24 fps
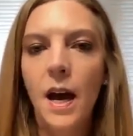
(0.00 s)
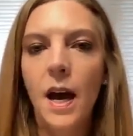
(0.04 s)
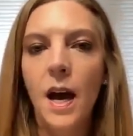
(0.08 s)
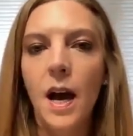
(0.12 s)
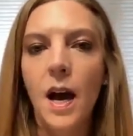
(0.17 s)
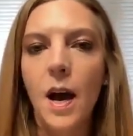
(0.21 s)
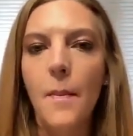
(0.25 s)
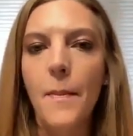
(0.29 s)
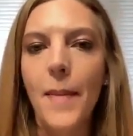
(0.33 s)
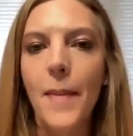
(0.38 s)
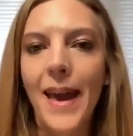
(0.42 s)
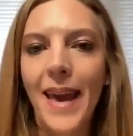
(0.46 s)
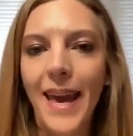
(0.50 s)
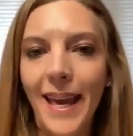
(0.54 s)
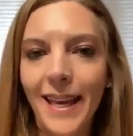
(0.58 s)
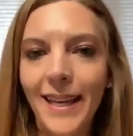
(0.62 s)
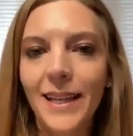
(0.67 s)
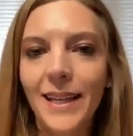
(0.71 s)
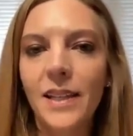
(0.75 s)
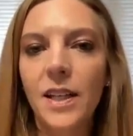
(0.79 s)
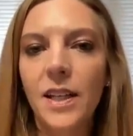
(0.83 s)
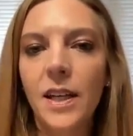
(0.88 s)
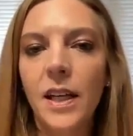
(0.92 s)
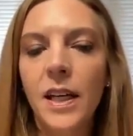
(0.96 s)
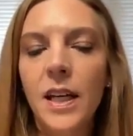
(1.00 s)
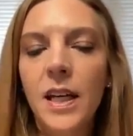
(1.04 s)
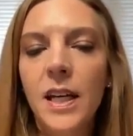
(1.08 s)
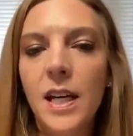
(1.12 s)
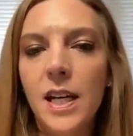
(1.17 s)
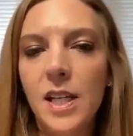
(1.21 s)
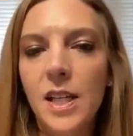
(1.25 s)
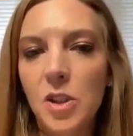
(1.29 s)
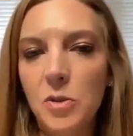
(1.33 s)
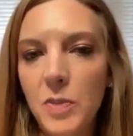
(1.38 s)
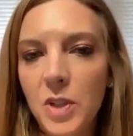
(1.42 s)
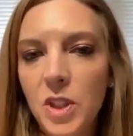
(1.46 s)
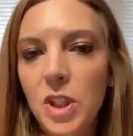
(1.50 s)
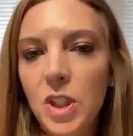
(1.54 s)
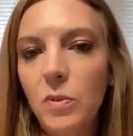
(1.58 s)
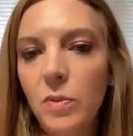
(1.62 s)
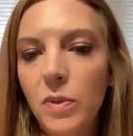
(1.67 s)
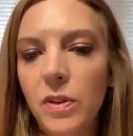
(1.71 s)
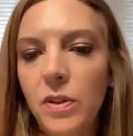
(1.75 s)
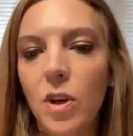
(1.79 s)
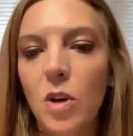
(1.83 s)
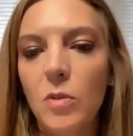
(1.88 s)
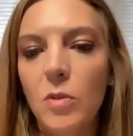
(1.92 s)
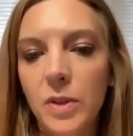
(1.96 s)
And especially
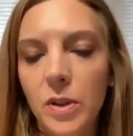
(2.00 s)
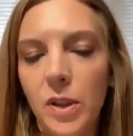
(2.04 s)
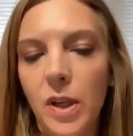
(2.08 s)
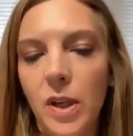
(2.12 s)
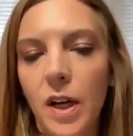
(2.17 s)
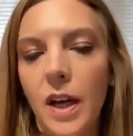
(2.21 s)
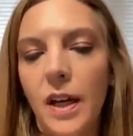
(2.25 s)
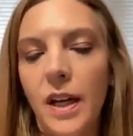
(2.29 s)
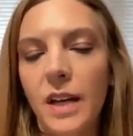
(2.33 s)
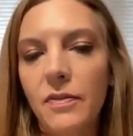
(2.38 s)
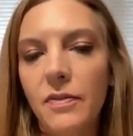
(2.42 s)
with Omicron,